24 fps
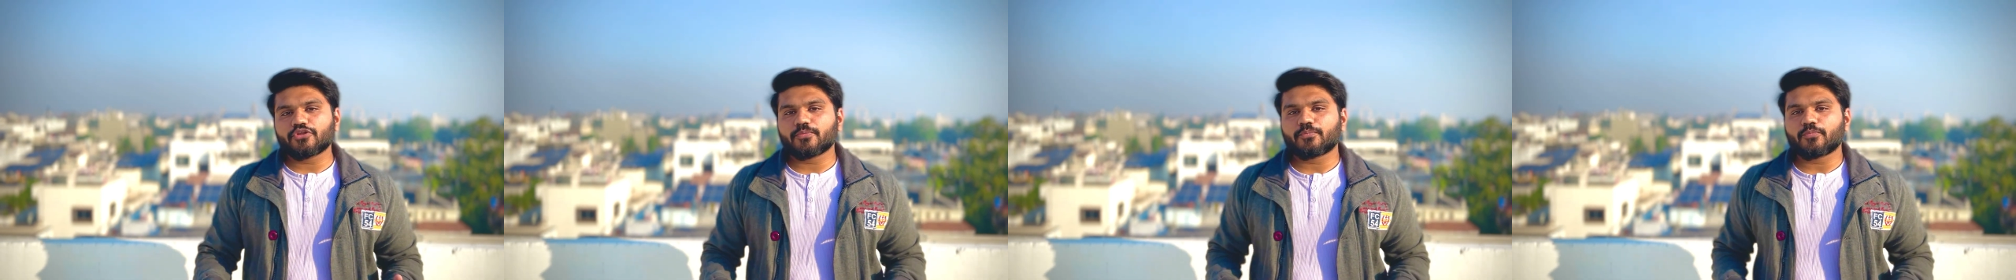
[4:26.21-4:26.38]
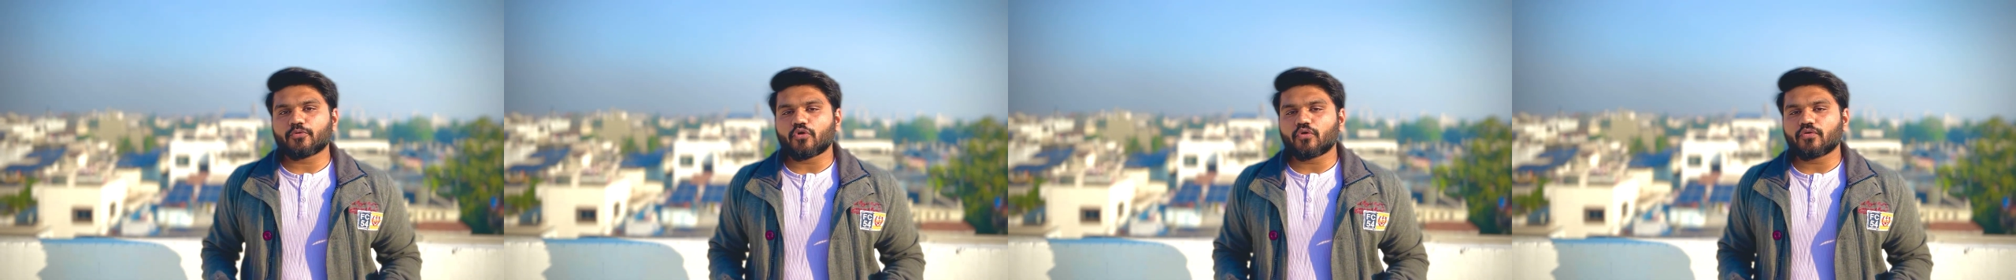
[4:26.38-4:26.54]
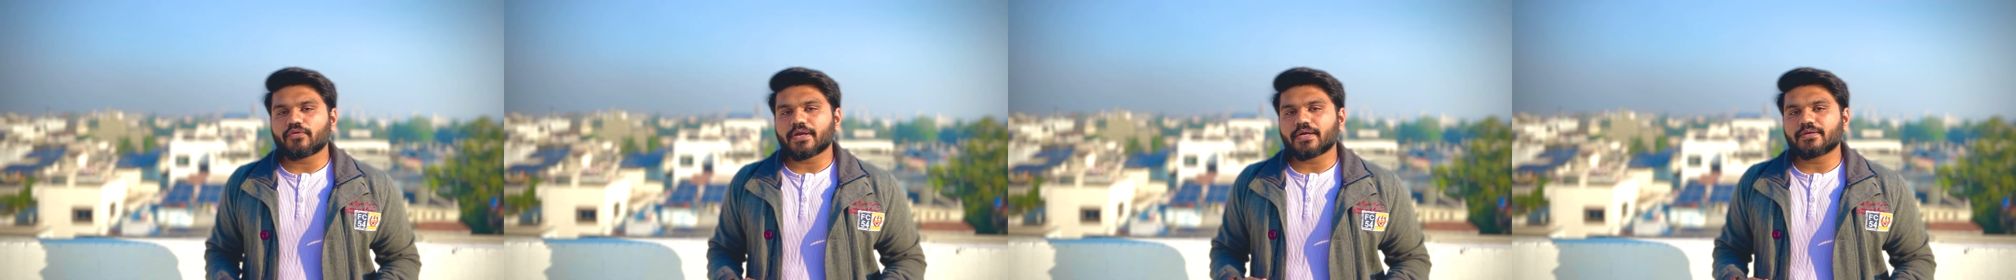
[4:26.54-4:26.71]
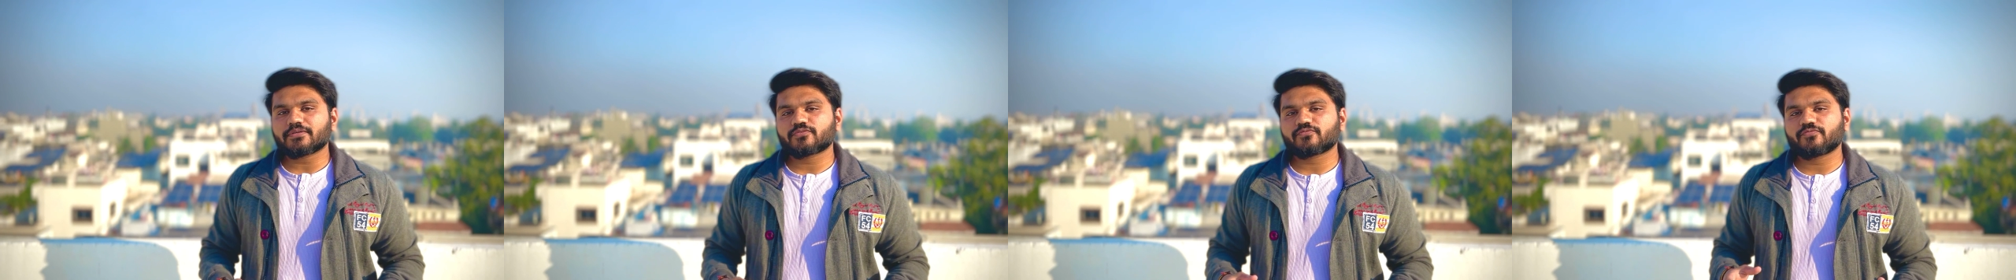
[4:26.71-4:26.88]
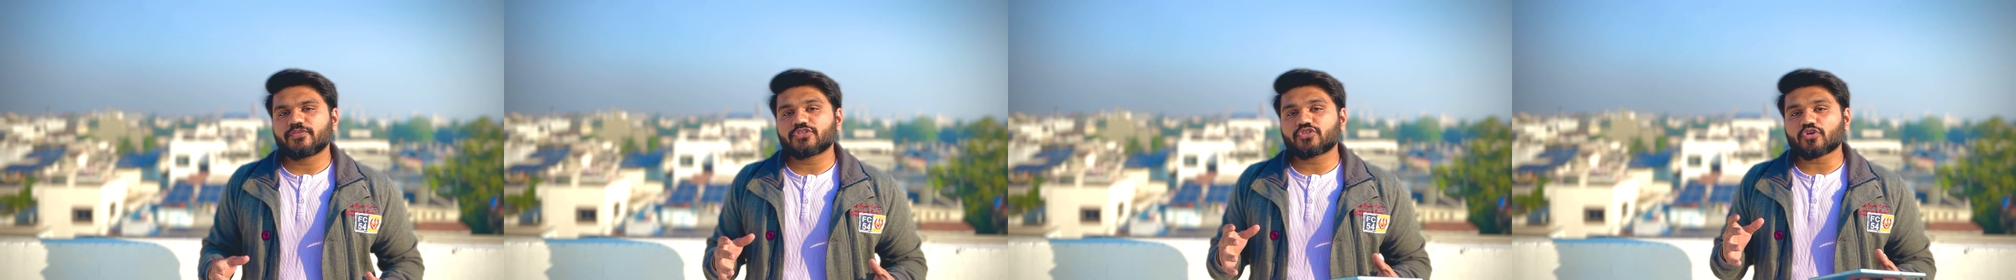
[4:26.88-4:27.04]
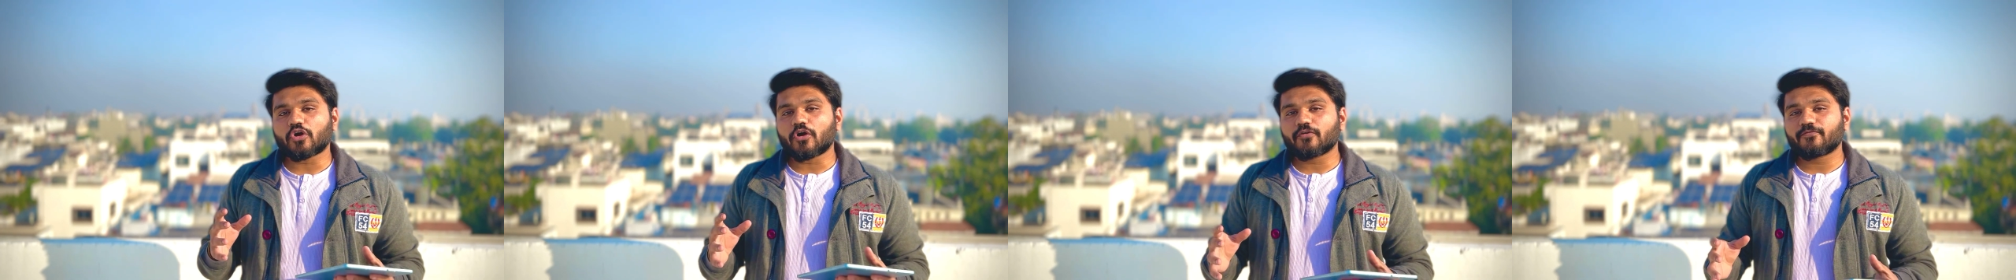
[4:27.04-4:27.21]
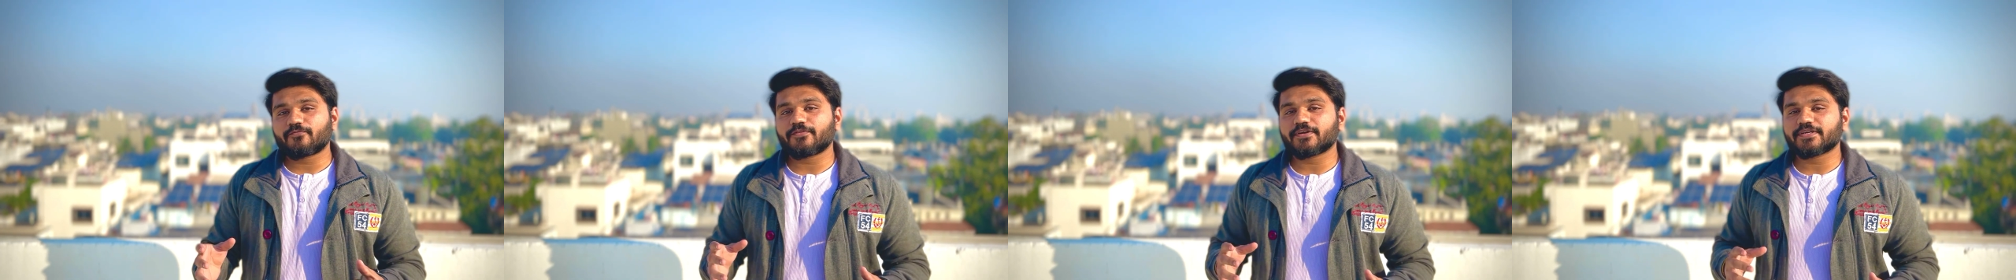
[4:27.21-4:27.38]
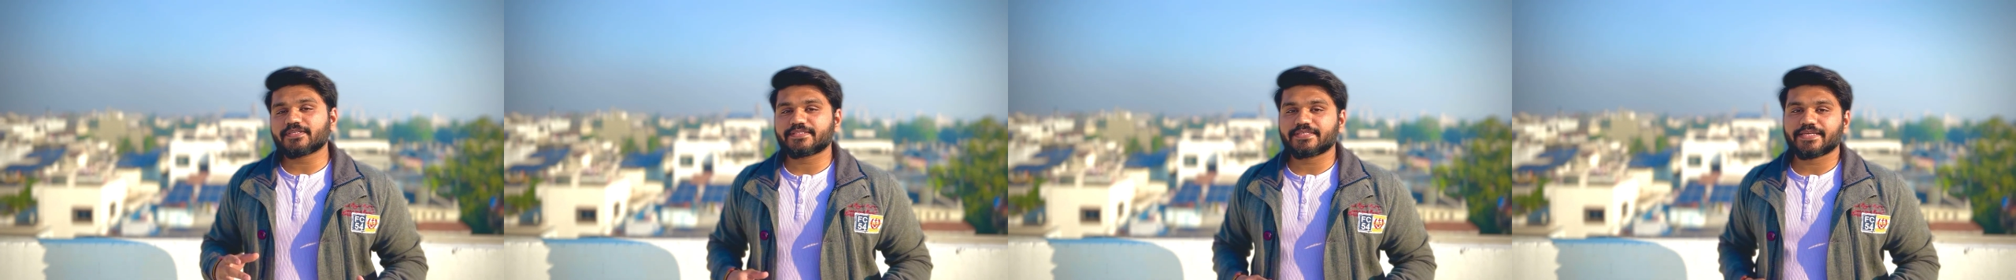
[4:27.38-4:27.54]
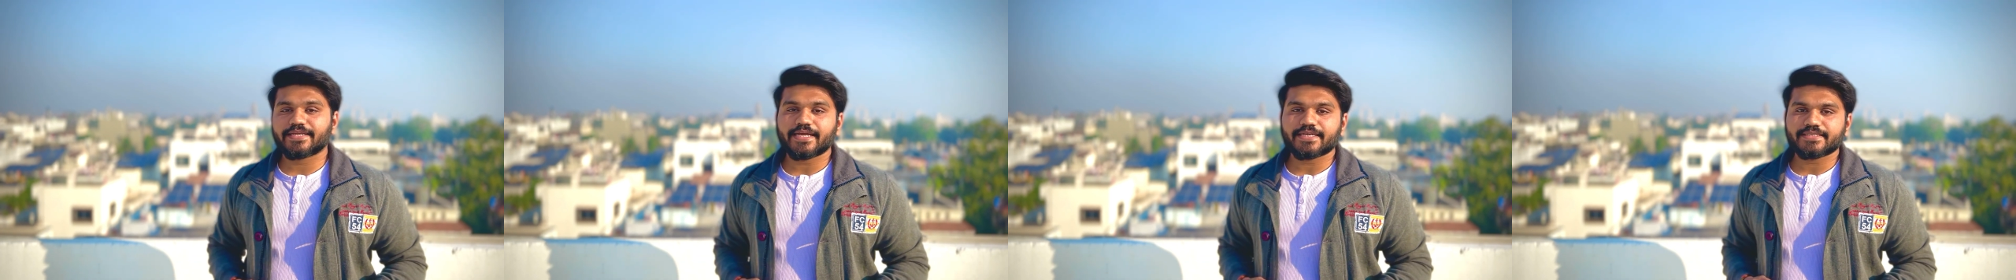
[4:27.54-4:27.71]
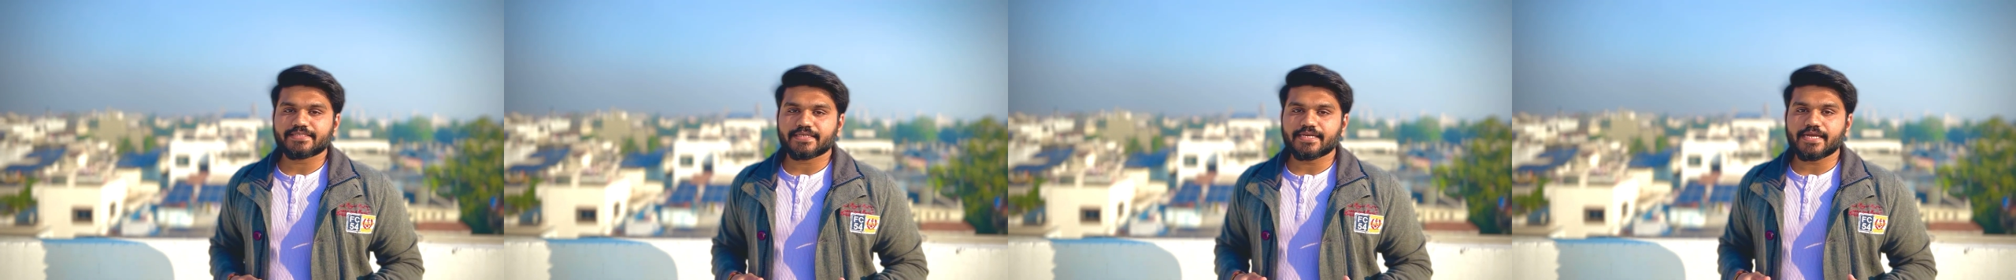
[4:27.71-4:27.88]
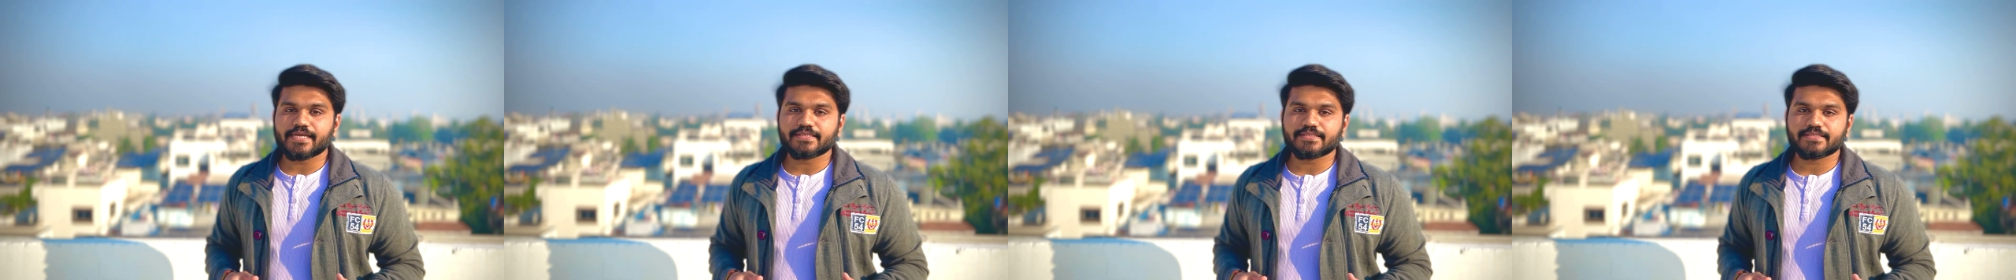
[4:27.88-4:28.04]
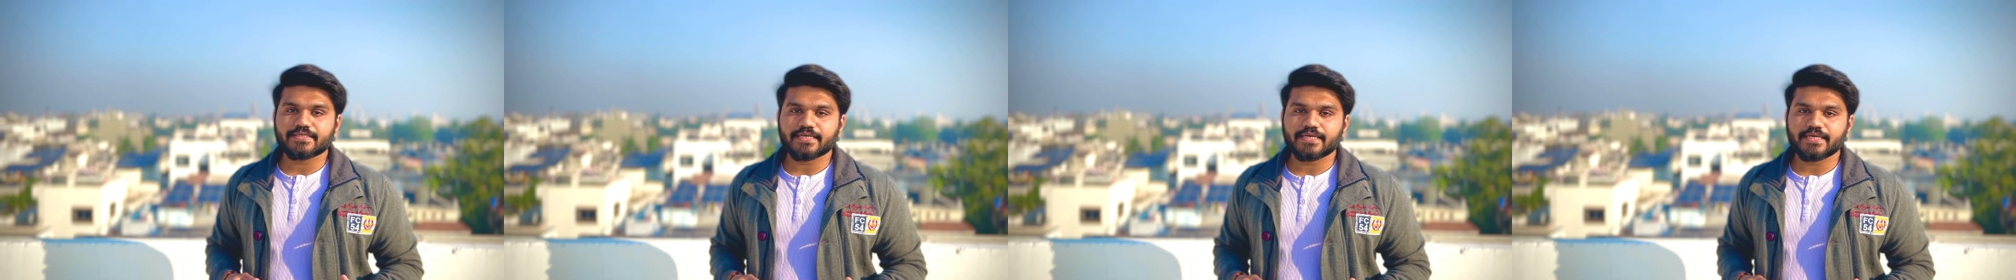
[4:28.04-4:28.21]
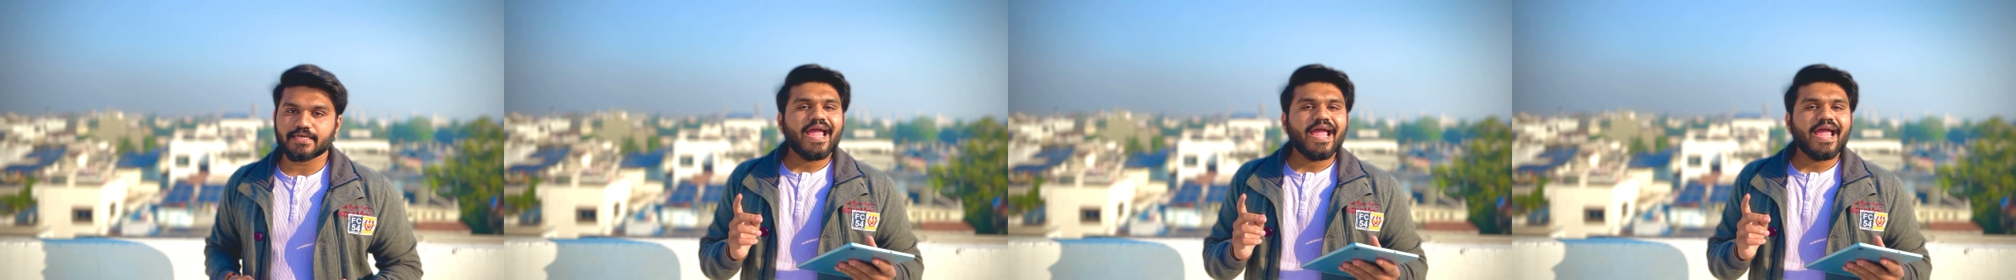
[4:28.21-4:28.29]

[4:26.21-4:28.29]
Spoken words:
programs which offers the residency,